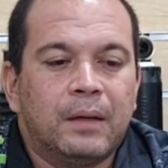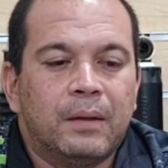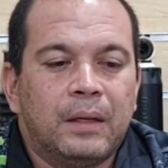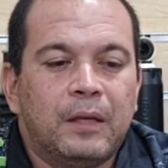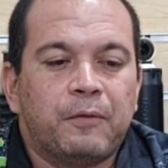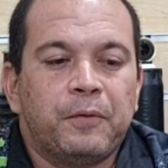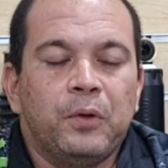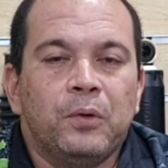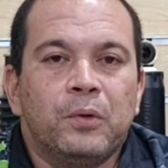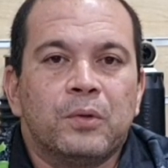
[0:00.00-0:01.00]
If
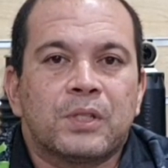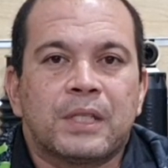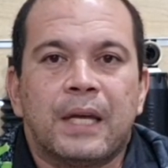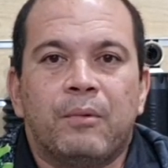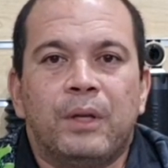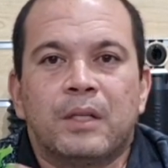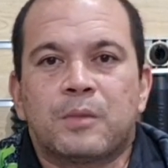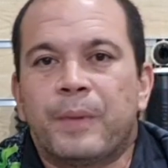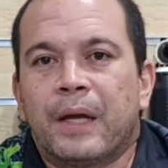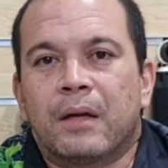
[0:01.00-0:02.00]
you stay within
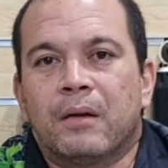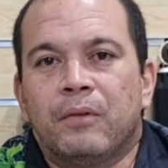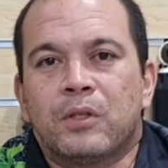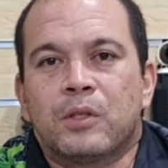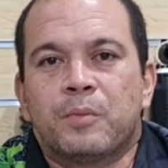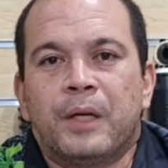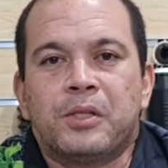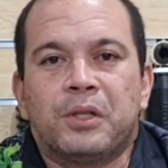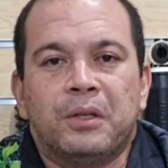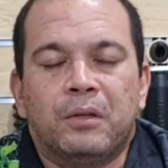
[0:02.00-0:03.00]
spec of your
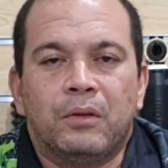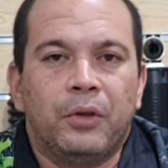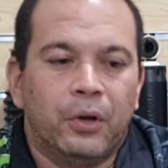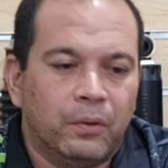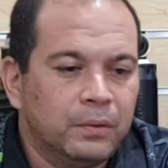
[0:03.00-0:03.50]
suspension, no.